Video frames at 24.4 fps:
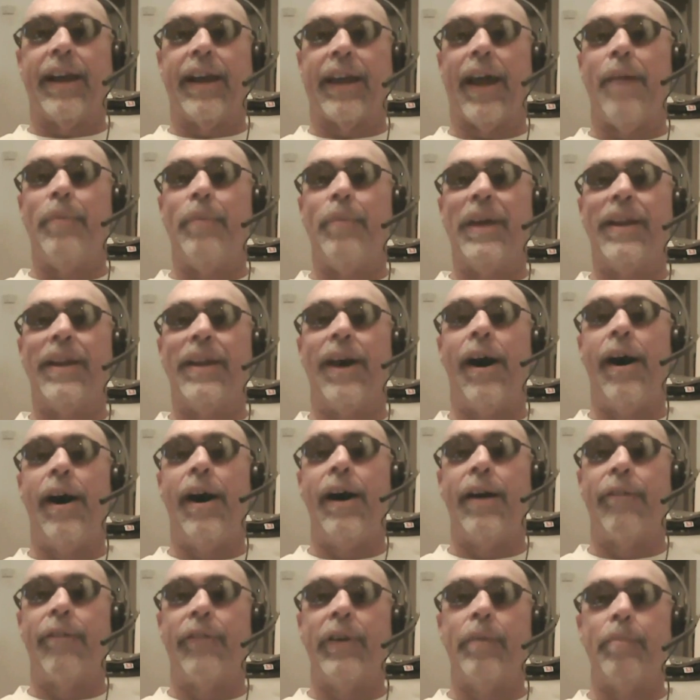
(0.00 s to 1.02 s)
like I'm in
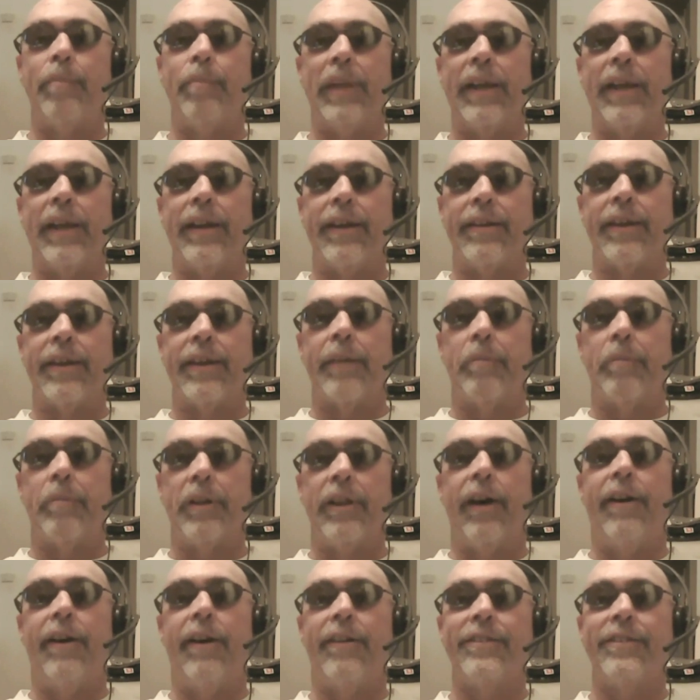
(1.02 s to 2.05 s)
awe of him being a
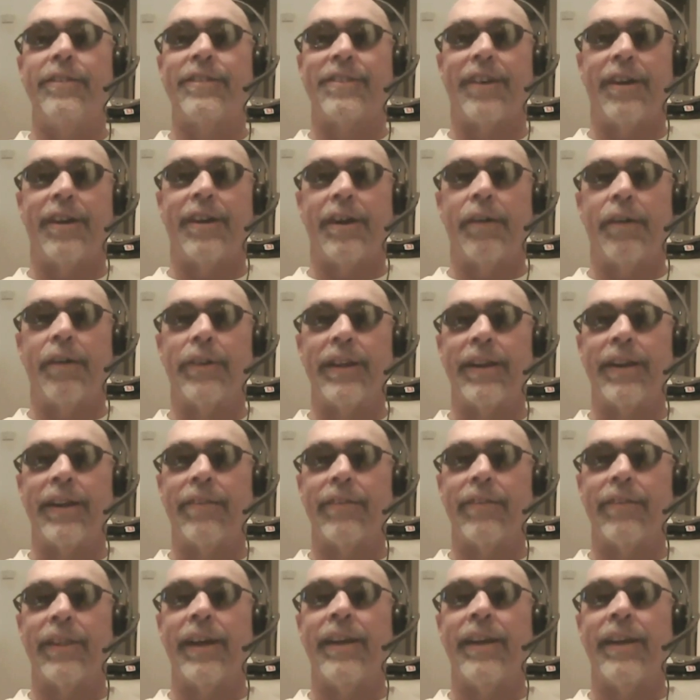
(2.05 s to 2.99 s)
double all star or whatever.